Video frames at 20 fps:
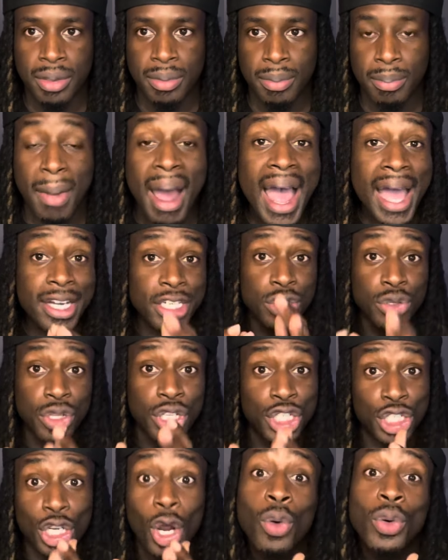Mind you, the
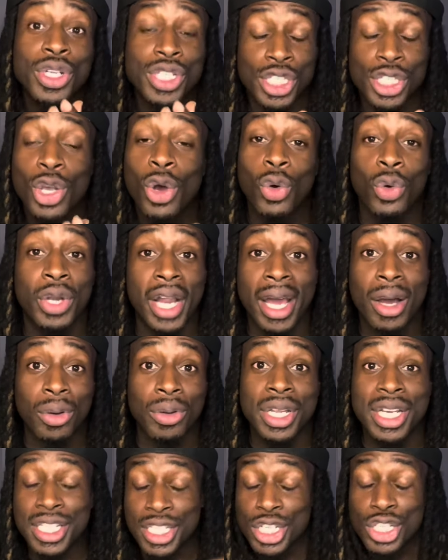show is sold out.
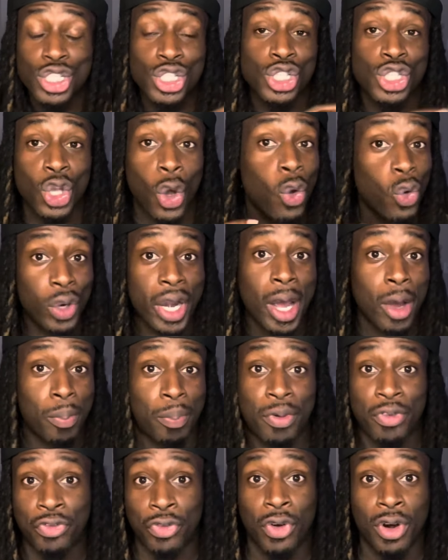It's a sold out
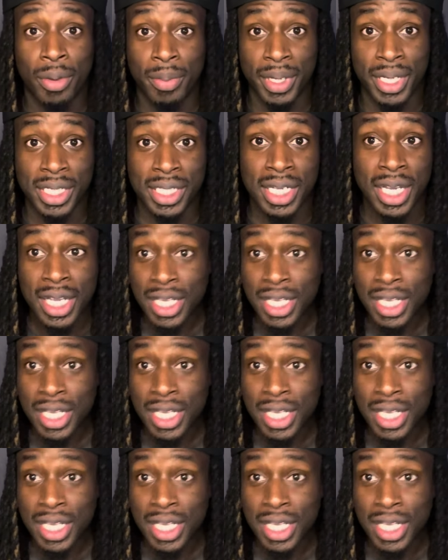performance.